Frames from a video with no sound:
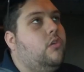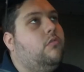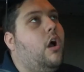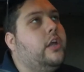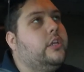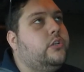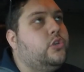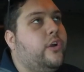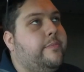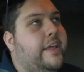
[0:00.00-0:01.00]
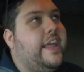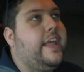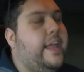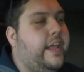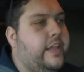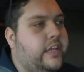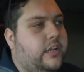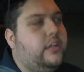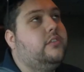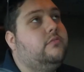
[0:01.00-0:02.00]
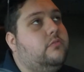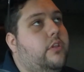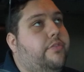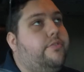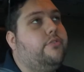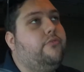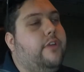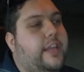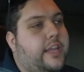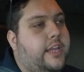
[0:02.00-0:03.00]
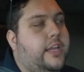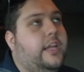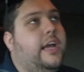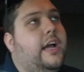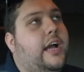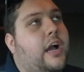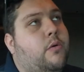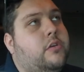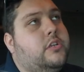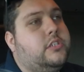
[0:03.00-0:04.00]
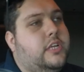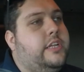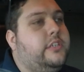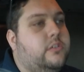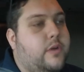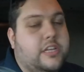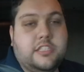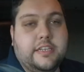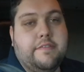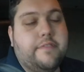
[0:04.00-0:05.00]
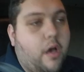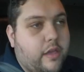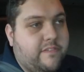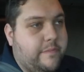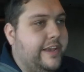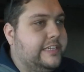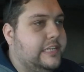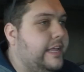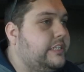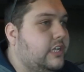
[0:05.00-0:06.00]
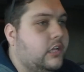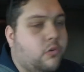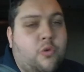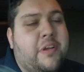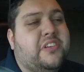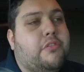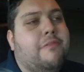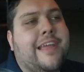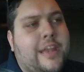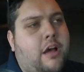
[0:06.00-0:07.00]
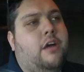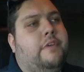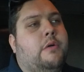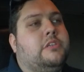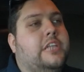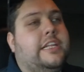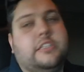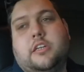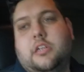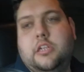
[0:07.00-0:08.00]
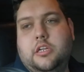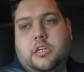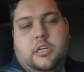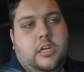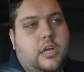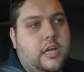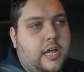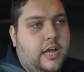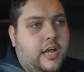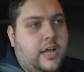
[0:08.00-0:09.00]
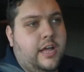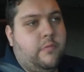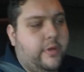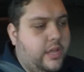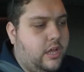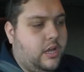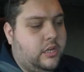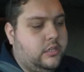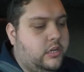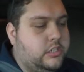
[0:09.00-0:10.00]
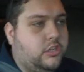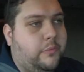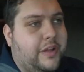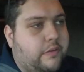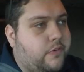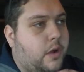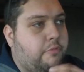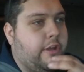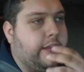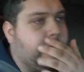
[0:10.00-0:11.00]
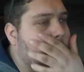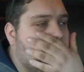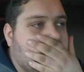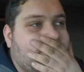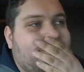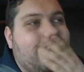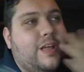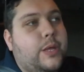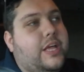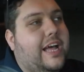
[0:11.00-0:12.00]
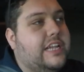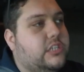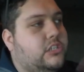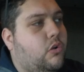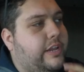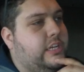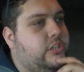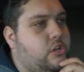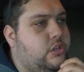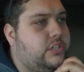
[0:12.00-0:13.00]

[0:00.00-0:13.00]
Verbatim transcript: Right, you join me 3 hours and 25 minutes later, almost 3.5 hours later, and we are going to stop now for our break at Toddington